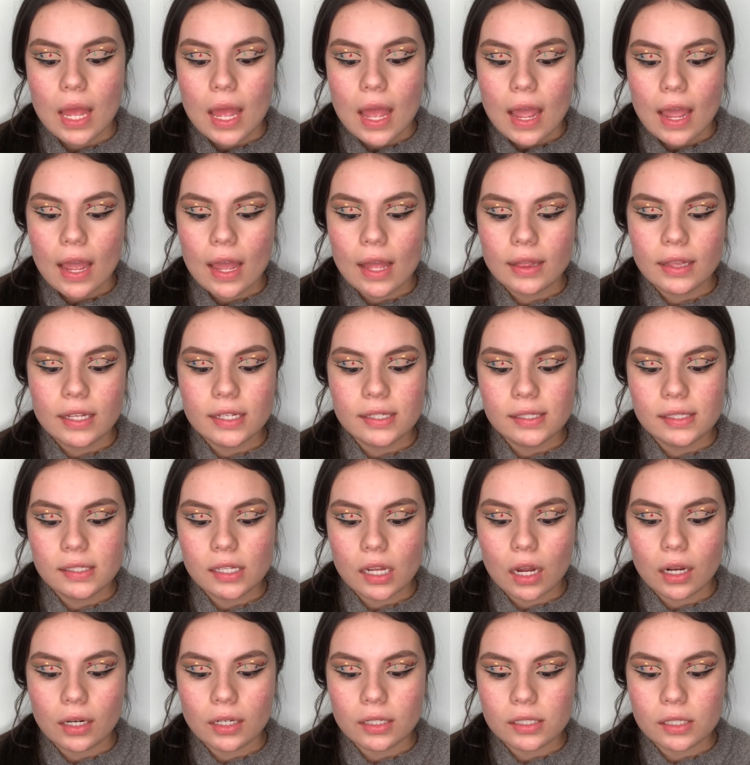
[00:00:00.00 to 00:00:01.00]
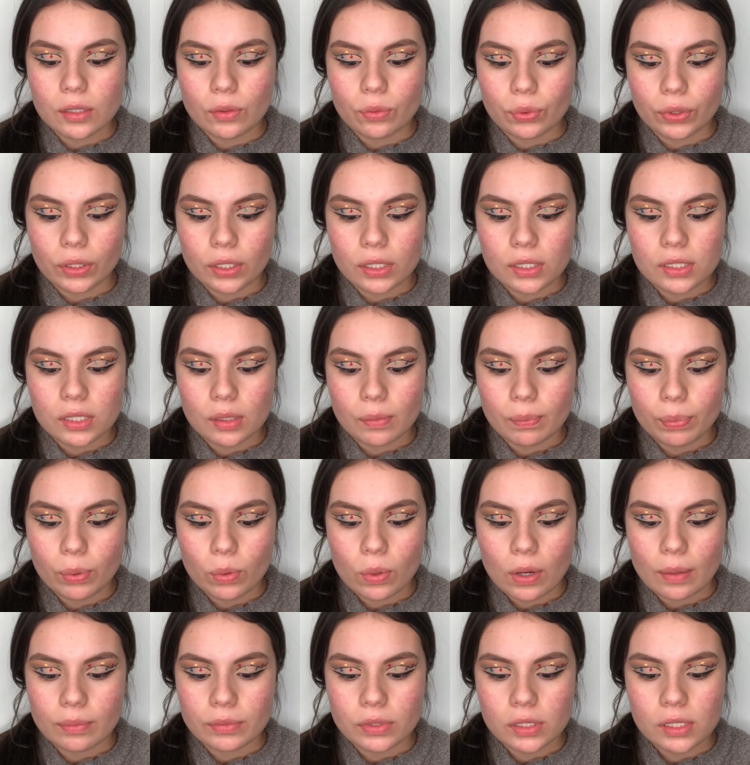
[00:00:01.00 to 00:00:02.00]
And this is honestly really simple.
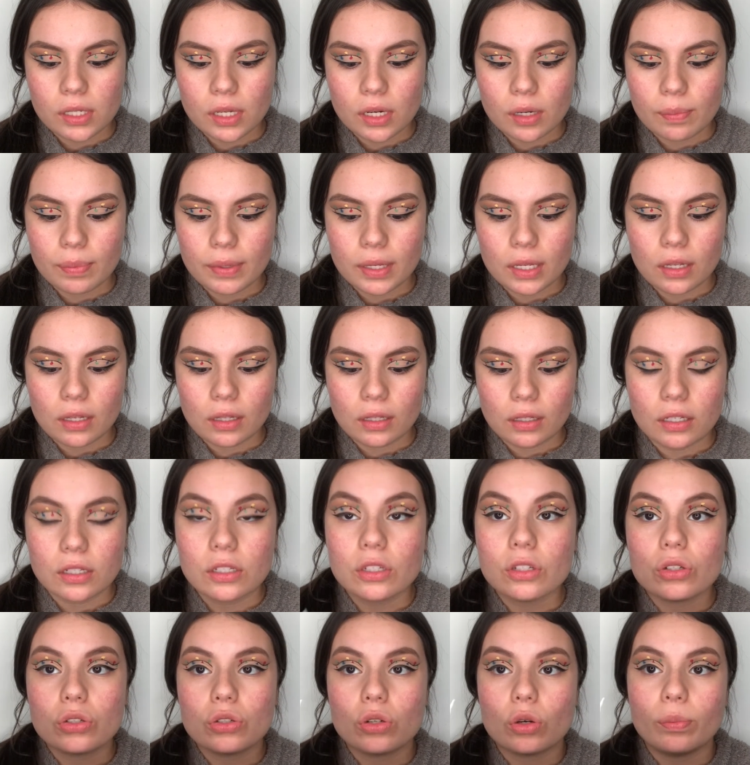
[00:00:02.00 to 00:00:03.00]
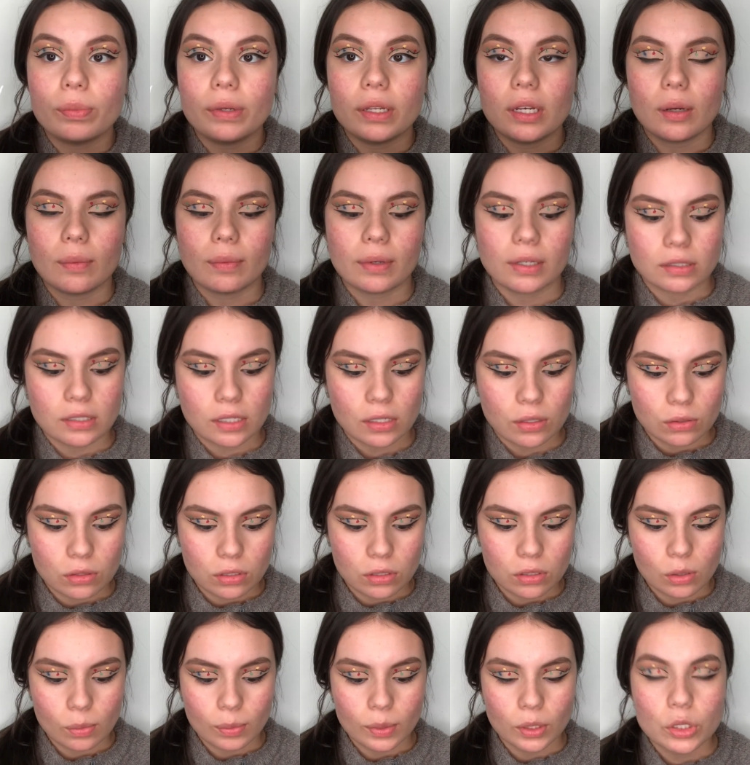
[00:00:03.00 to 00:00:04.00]
I'm just going to be, this is so beat up because I use it
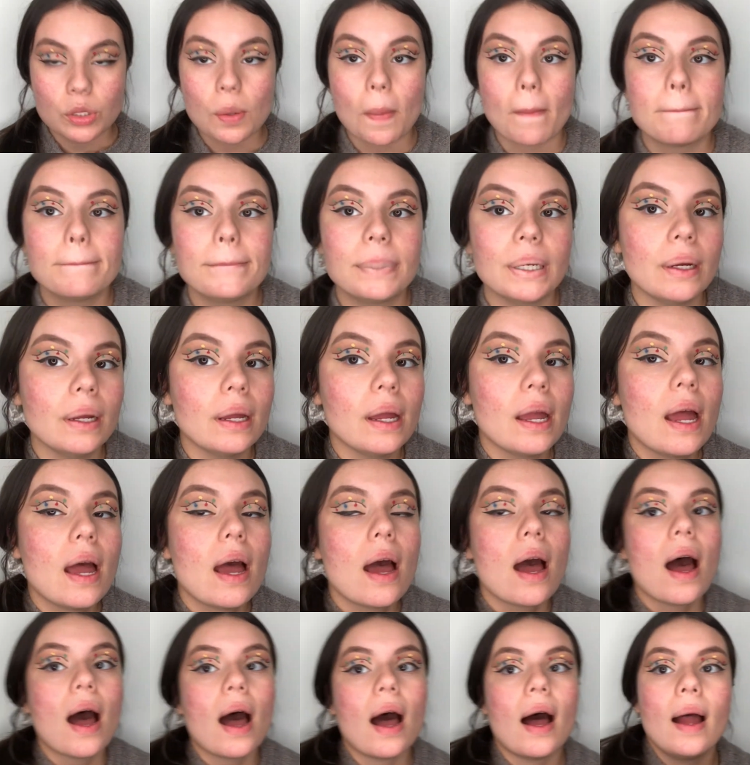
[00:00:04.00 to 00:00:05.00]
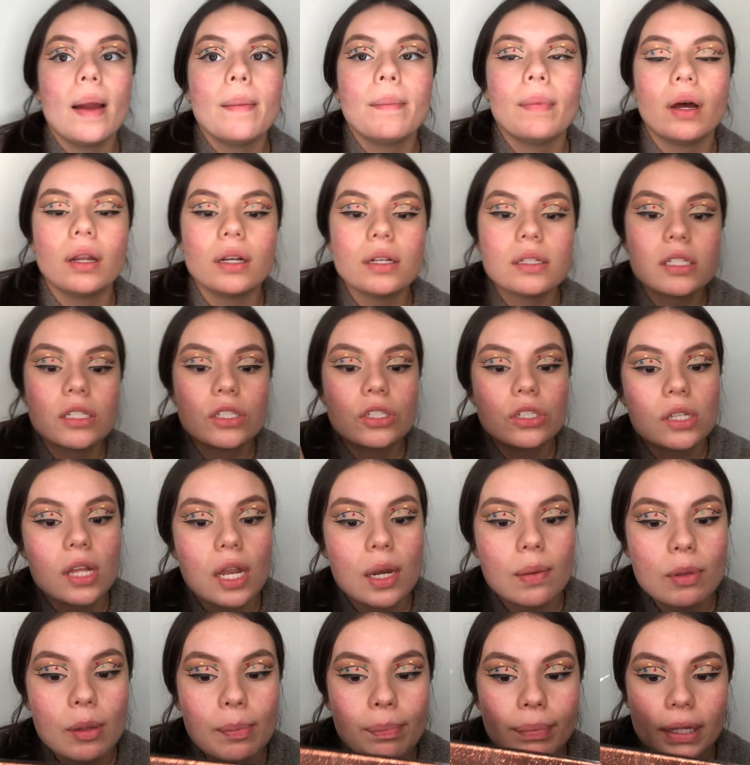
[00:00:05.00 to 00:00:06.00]
so much. But I'm honestly just going
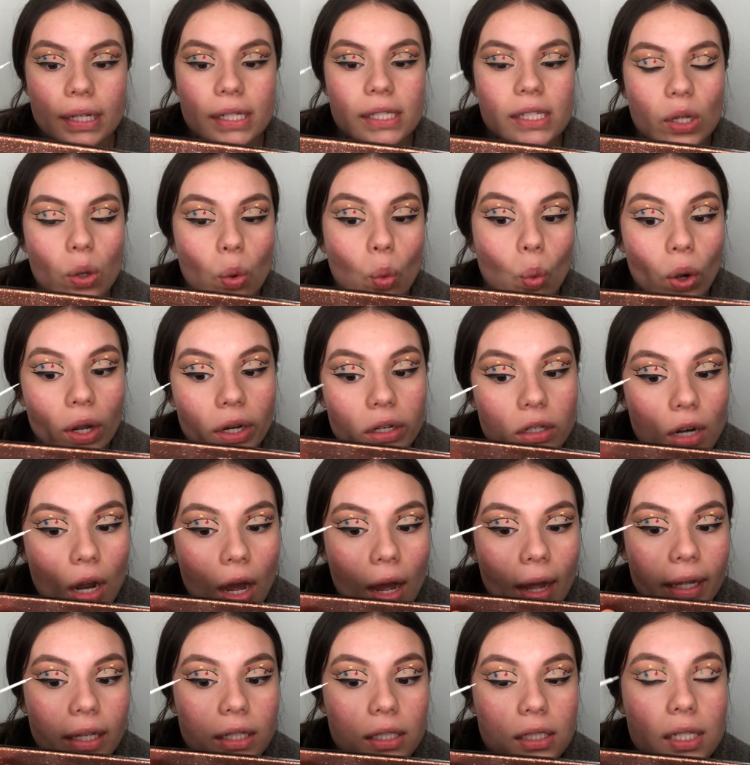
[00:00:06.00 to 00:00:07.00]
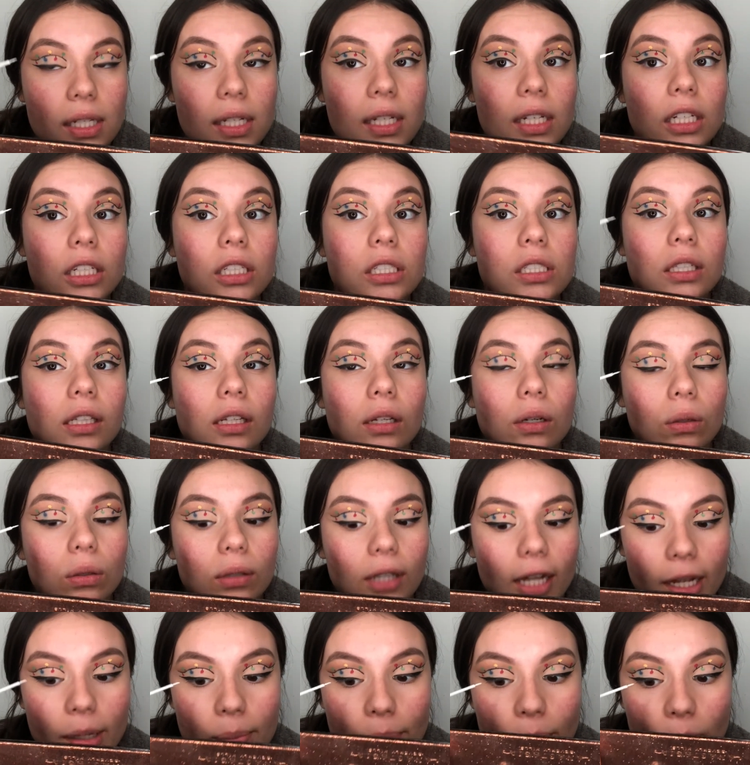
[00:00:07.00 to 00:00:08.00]
to be placing one dot into each little
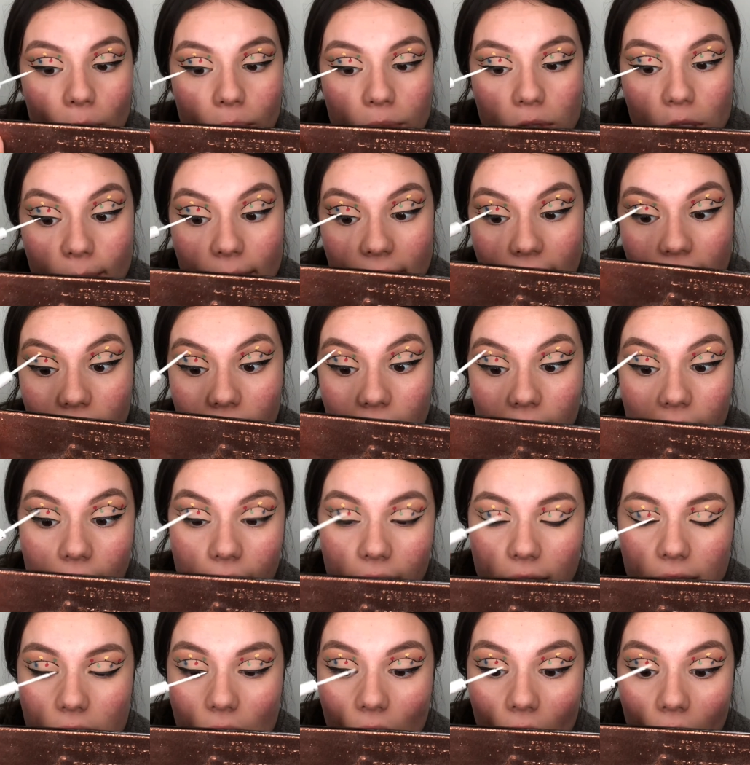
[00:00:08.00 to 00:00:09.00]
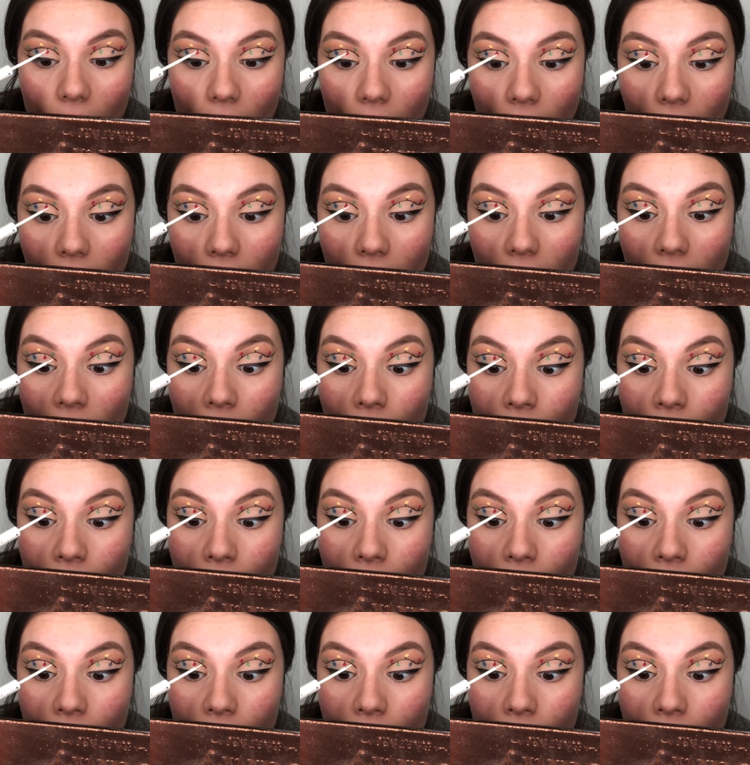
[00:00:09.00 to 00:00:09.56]
light bulb to make it look like it's on.